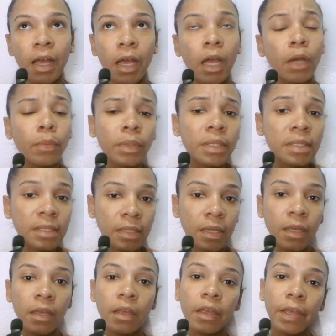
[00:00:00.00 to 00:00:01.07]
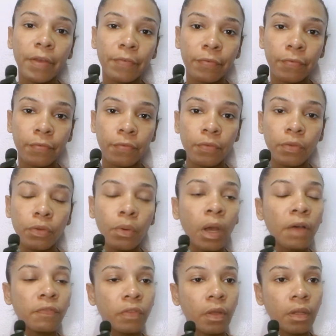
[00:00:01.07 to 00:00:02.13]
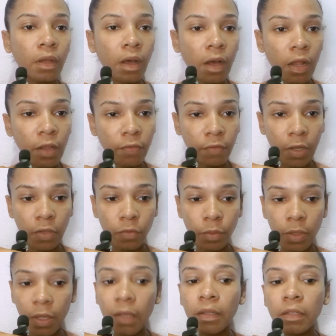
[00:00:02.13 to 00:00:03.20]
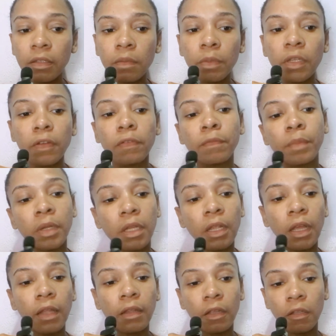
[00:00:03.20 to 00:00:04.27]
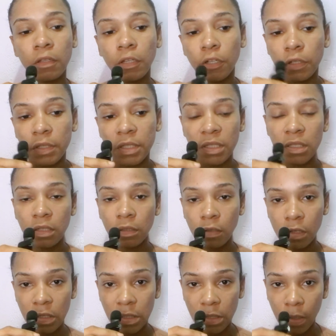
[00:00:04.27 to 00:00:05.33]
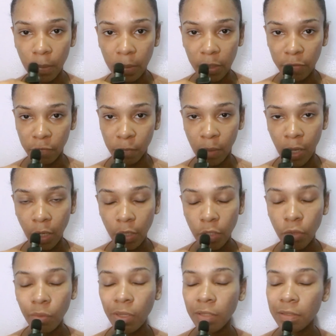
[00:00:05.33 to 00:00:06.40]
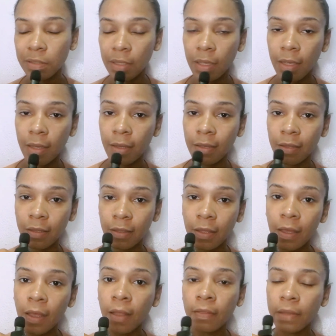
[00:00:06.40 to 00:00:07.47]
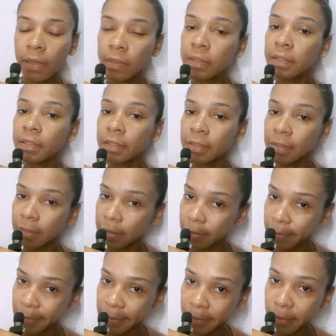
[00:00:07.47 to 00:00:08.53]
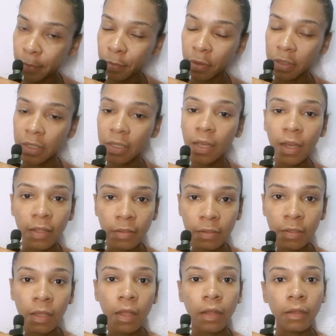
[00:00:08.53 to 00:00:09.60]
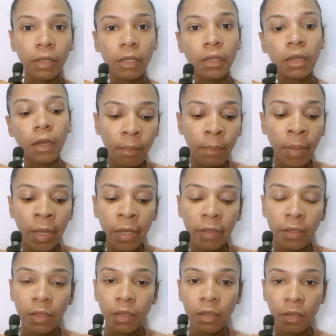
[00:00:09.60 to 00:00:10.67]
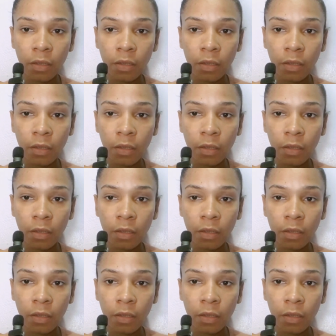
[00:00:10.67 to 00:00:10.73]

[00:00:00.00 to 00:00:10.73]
I would say if you have done all of that with that little bit of money and then there is still some left back, you can take that little money and, like my